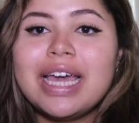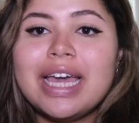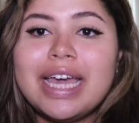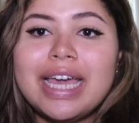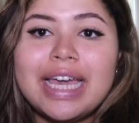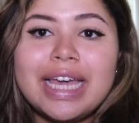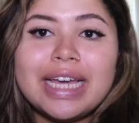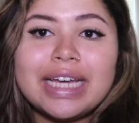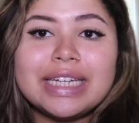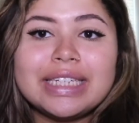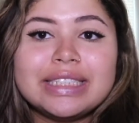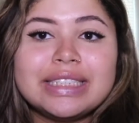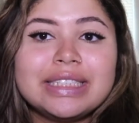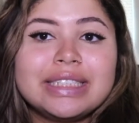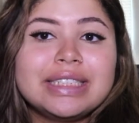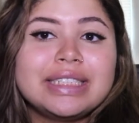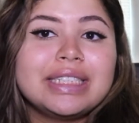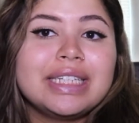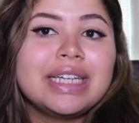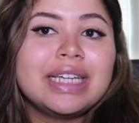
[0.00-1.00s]

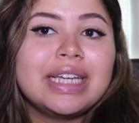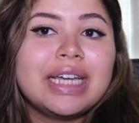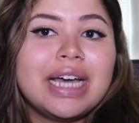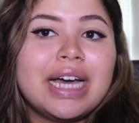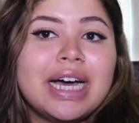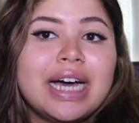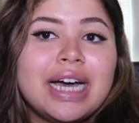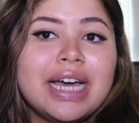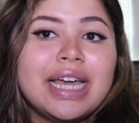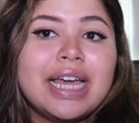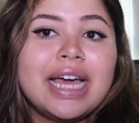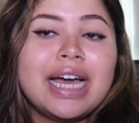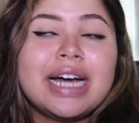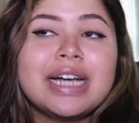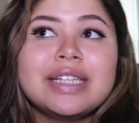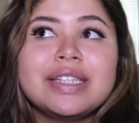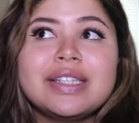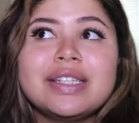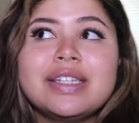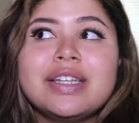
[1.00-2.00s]
and I
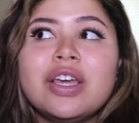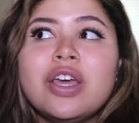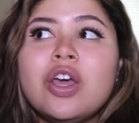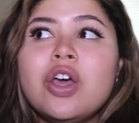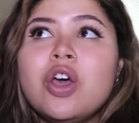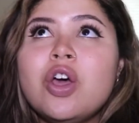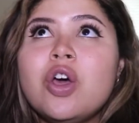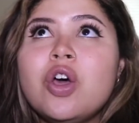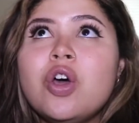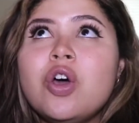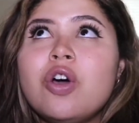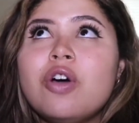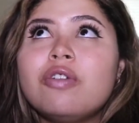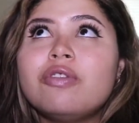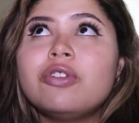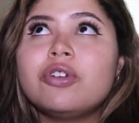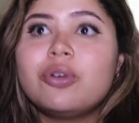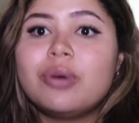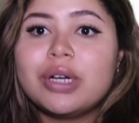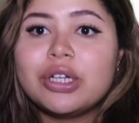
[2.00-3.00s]
asked
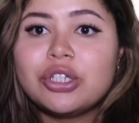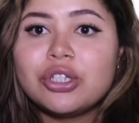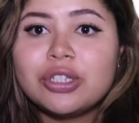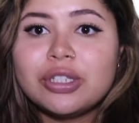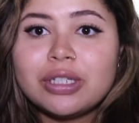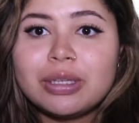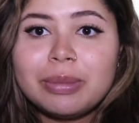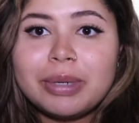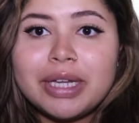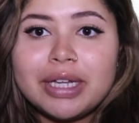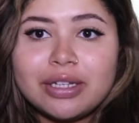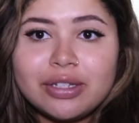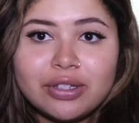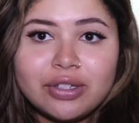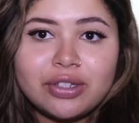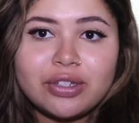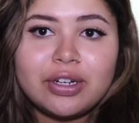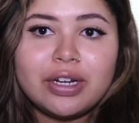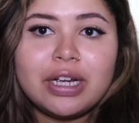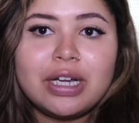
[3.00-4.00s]
for questions on my
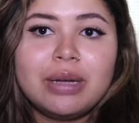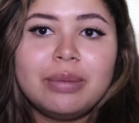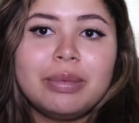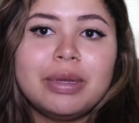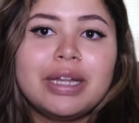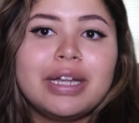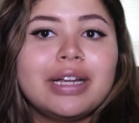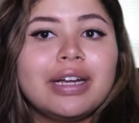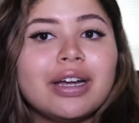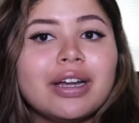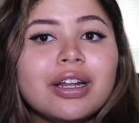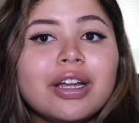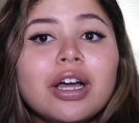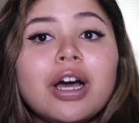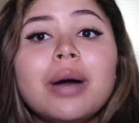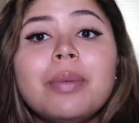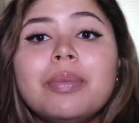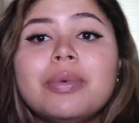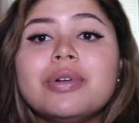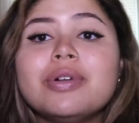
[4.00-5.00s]
Instagram, and I got a
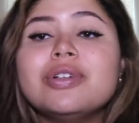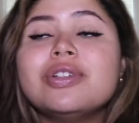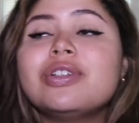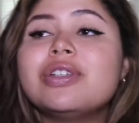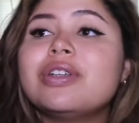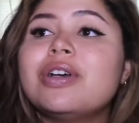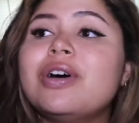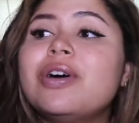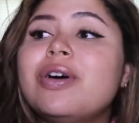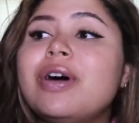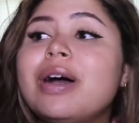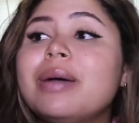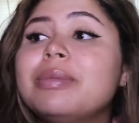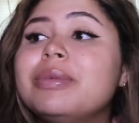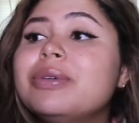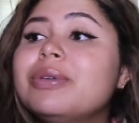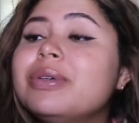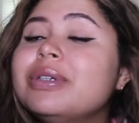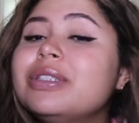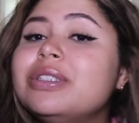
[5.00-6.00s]
couple, so I'm
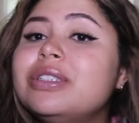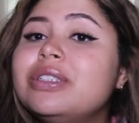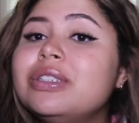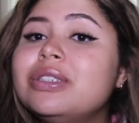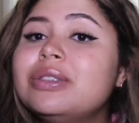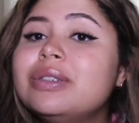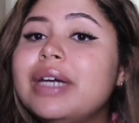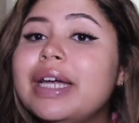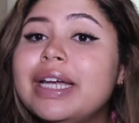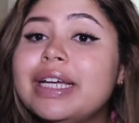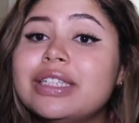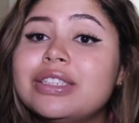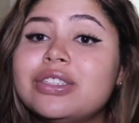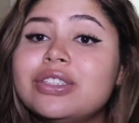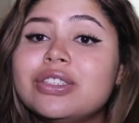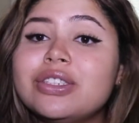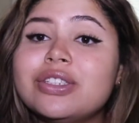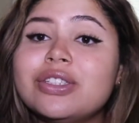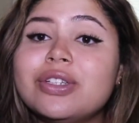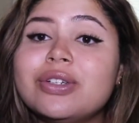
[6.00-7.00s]
going to
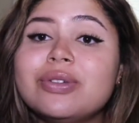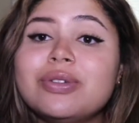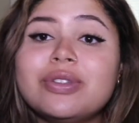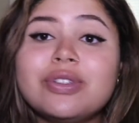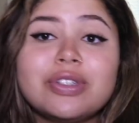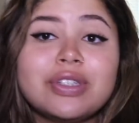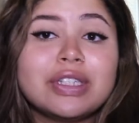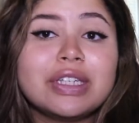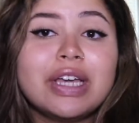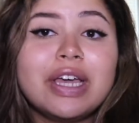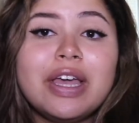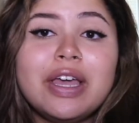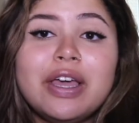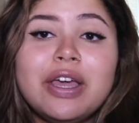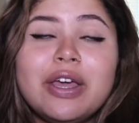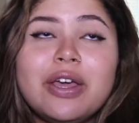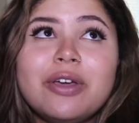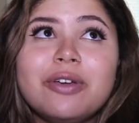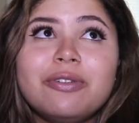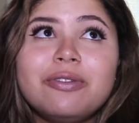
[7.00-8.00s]
answer those
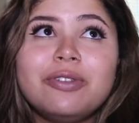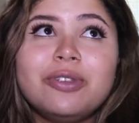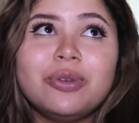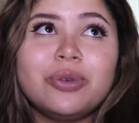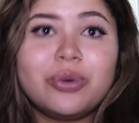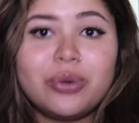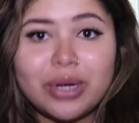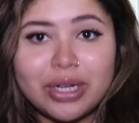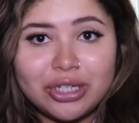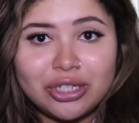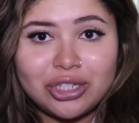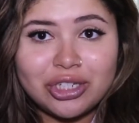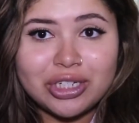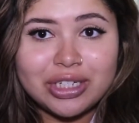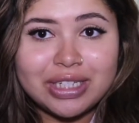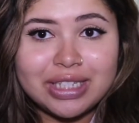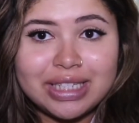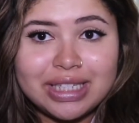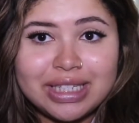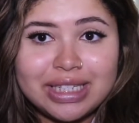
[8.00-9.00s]
few
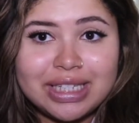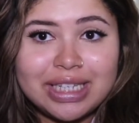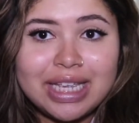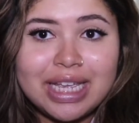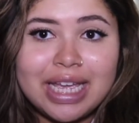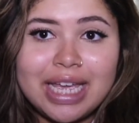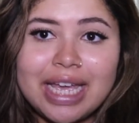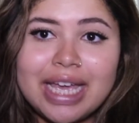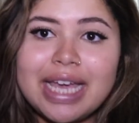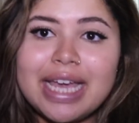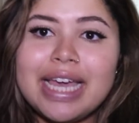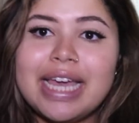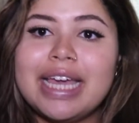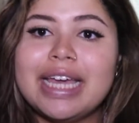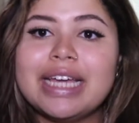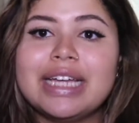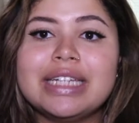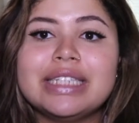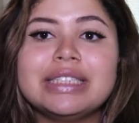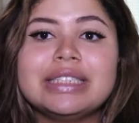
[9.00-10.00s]
questions.
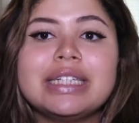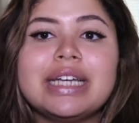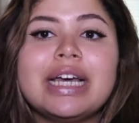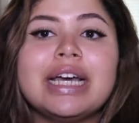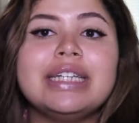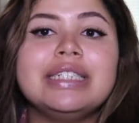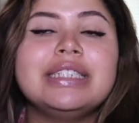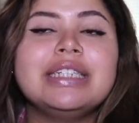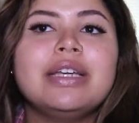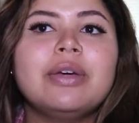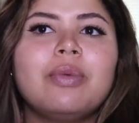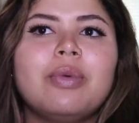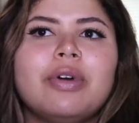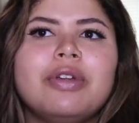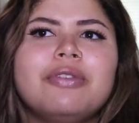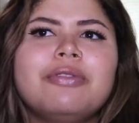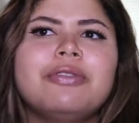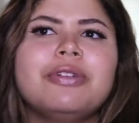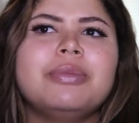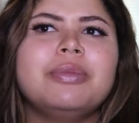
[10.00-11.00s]
And I did get
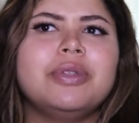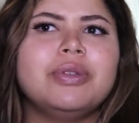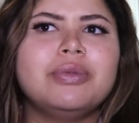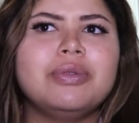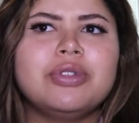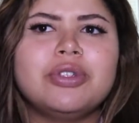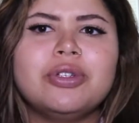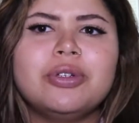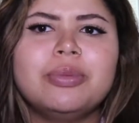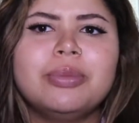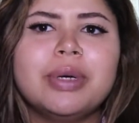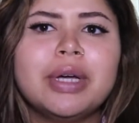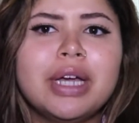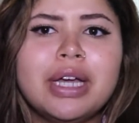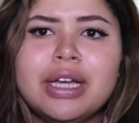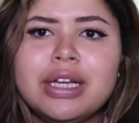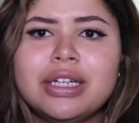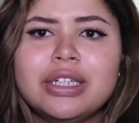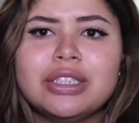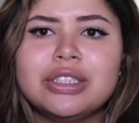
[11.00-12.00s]
one from YouTube,
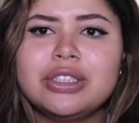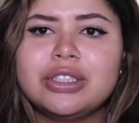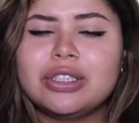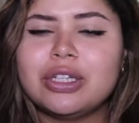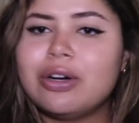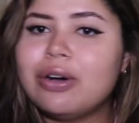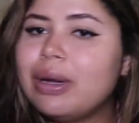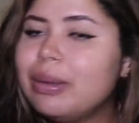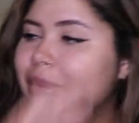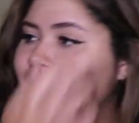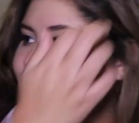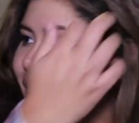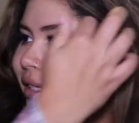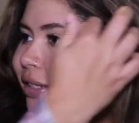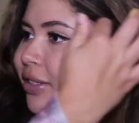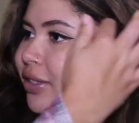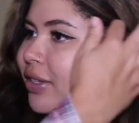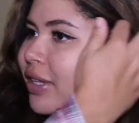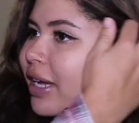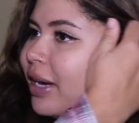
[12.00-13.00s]
so I'm gonna
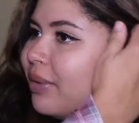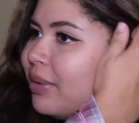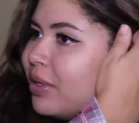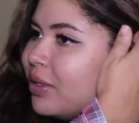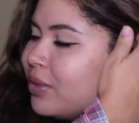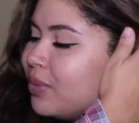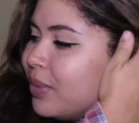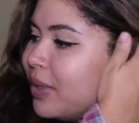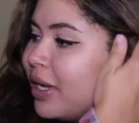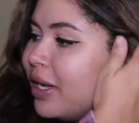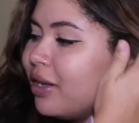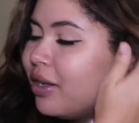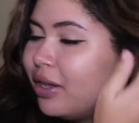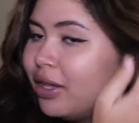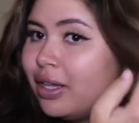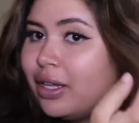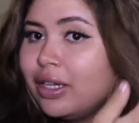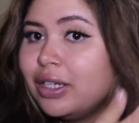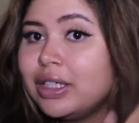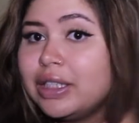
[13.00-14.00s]
answer that one as well.
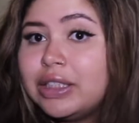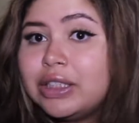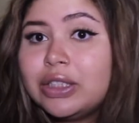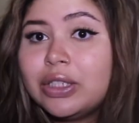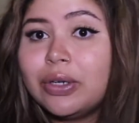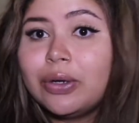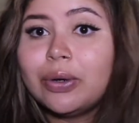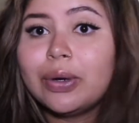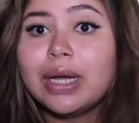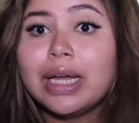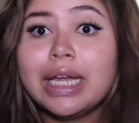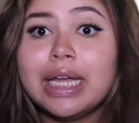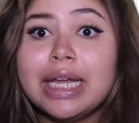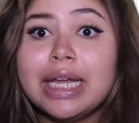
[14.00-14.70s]
So,